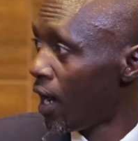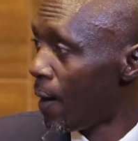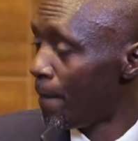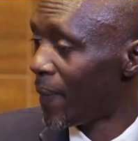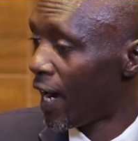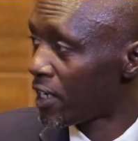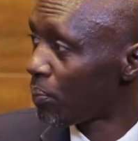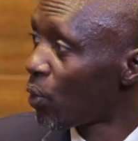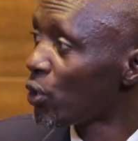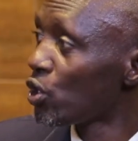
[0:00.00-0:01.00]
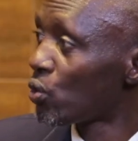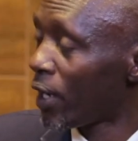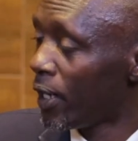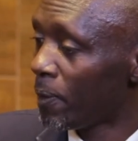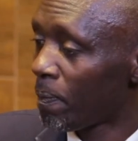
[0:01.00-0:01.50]
at a point
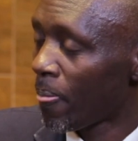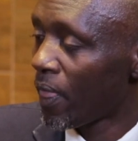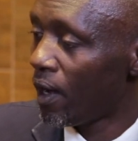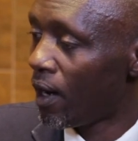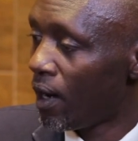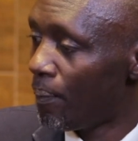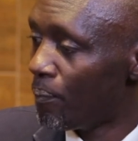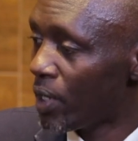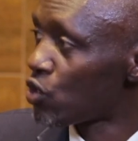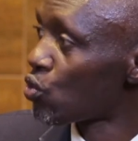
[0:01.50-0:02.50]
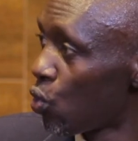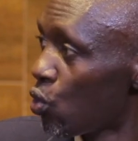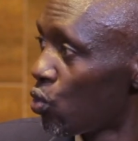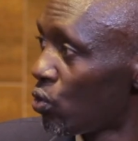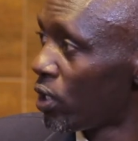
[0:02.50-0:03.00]
when a
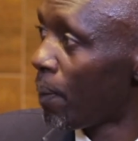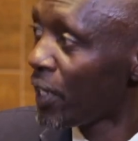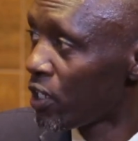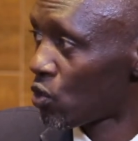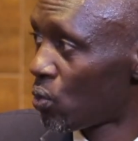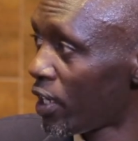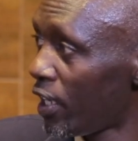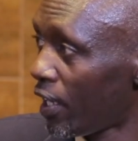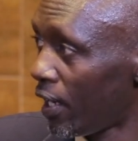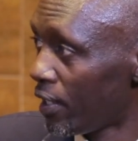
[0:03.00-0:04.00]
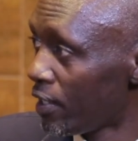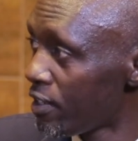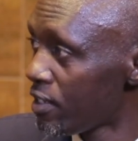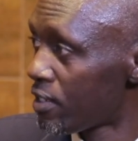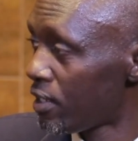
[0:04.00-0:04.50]
school, a big school here
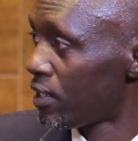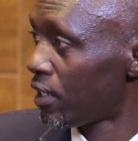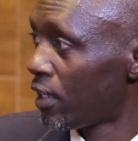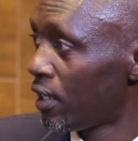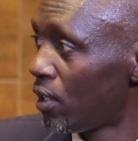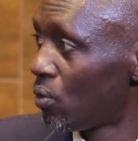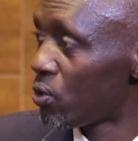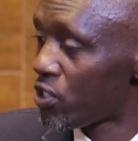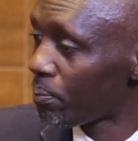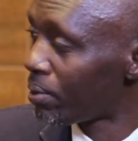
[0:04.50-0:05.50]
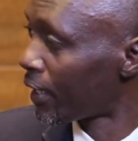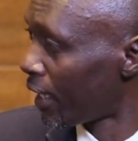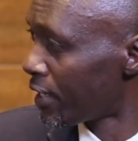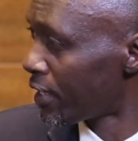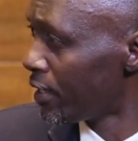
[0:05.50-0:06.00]
in this city, was
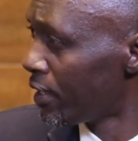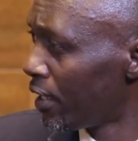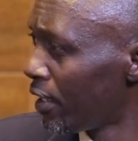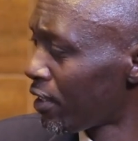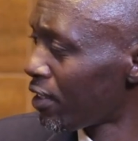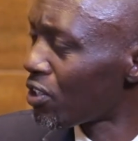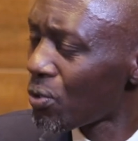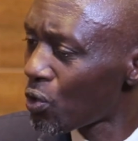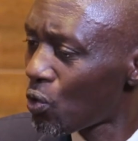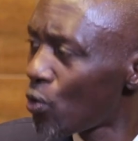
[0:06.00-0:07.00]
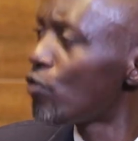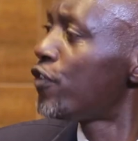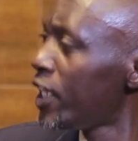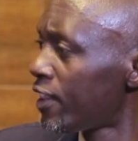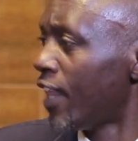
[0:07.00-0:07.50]
implicated. You could
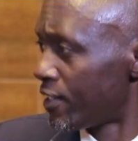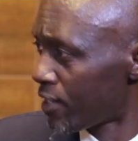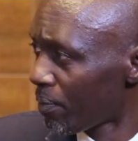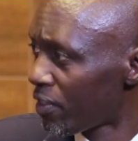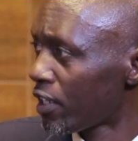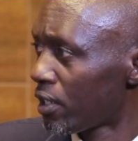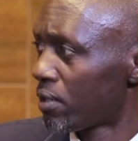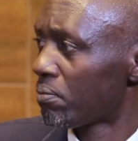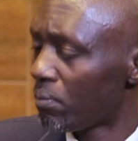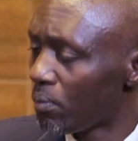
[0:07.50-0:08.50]
feel it, that something